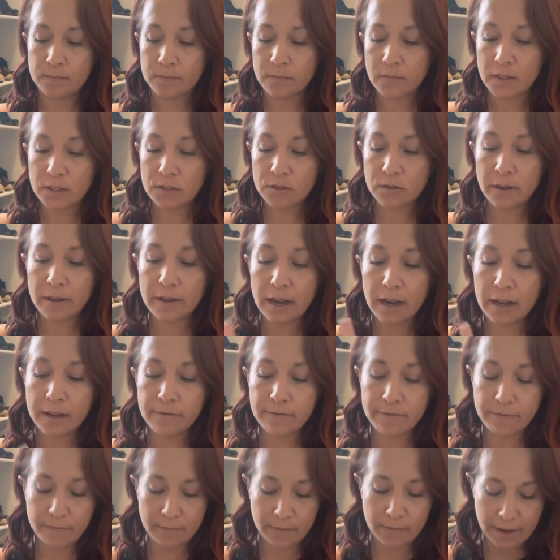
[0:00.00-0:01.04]
So
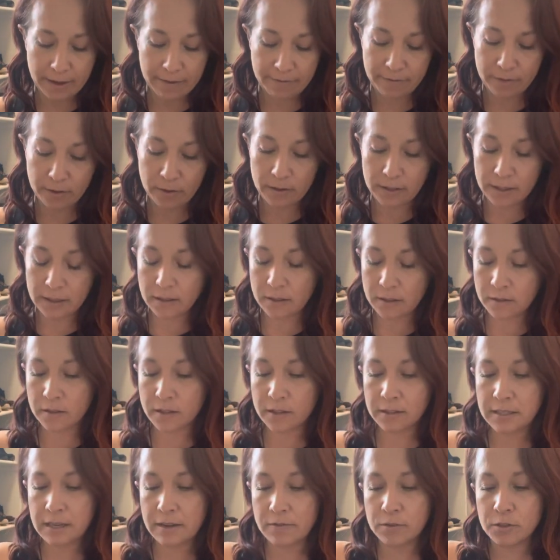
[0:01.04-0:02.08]
I feel that
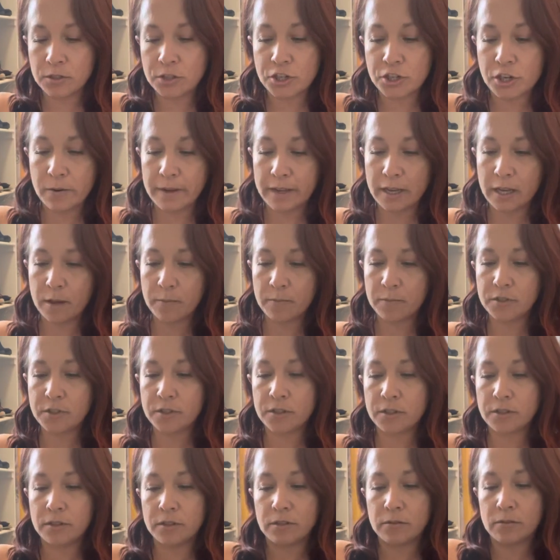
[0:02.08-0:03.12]
the Devil's showing up
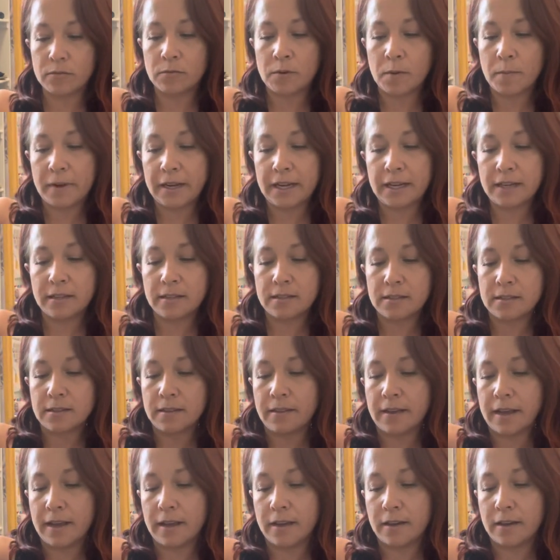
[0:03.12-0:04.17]
to remind us
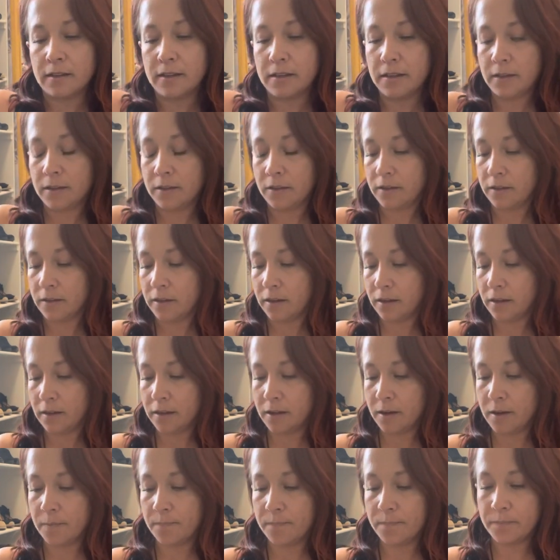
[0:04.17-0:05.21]
that
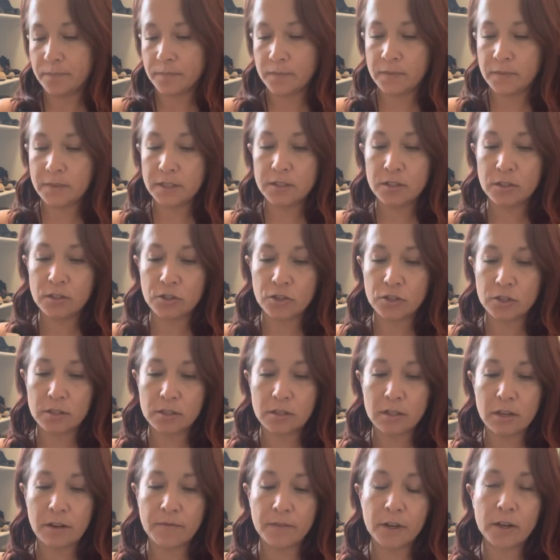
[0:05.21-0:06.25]
this is just
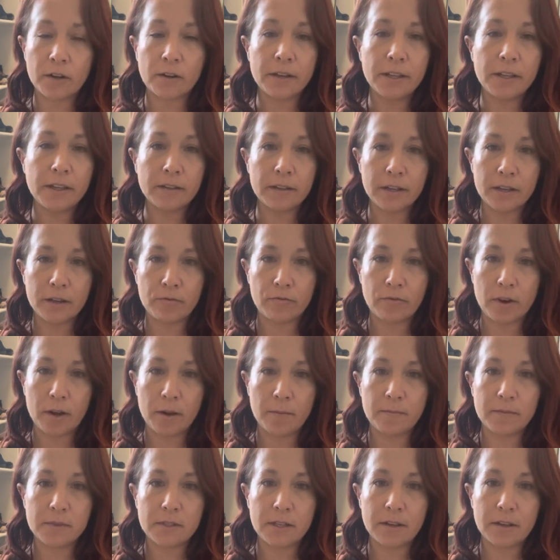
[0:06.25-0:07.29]
stuff that you're healing
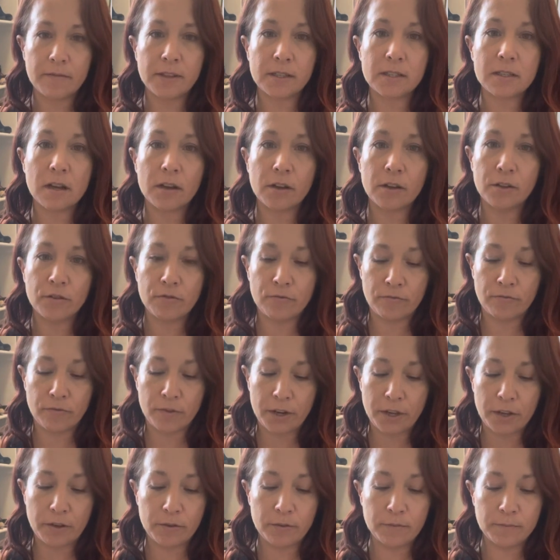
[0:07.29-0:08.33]
from, stuff that's not good for
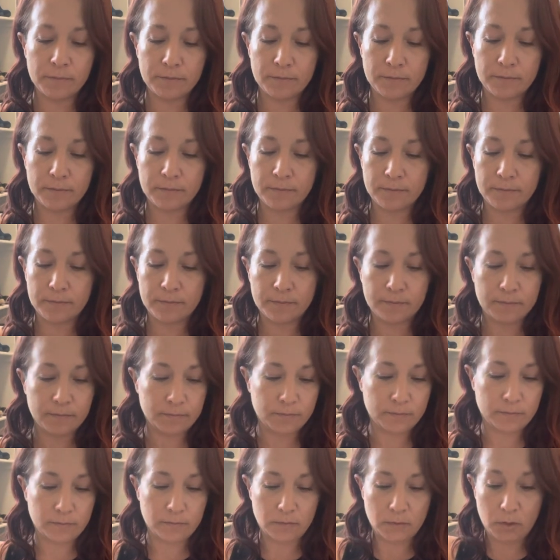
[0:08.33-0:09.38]
you.
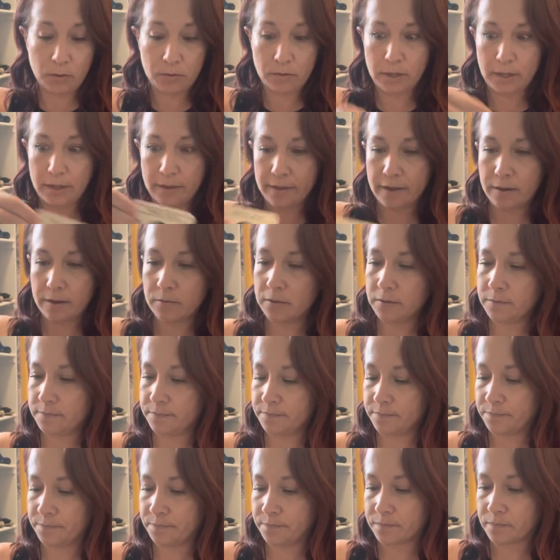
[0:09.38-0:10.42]
Let's say that one.
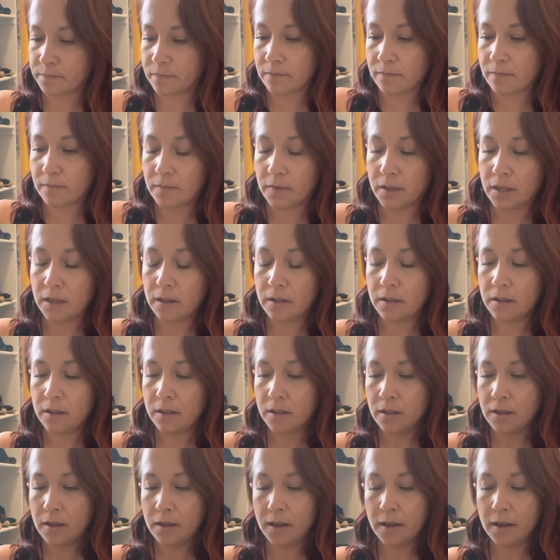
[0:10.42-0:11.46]

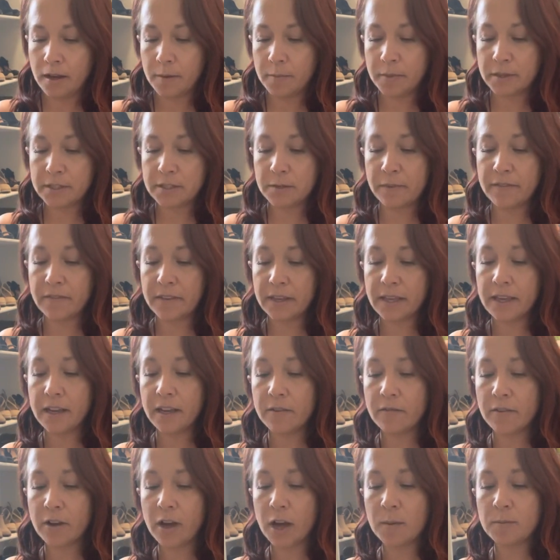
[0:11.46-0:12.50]
Because then we have the King
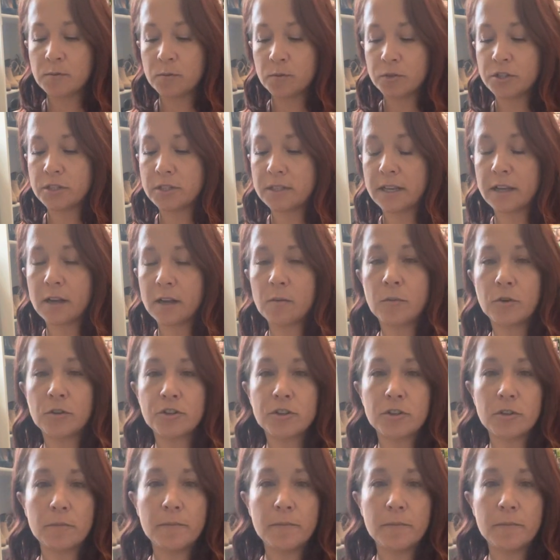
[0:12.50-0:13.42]
of Cups, which is like emotional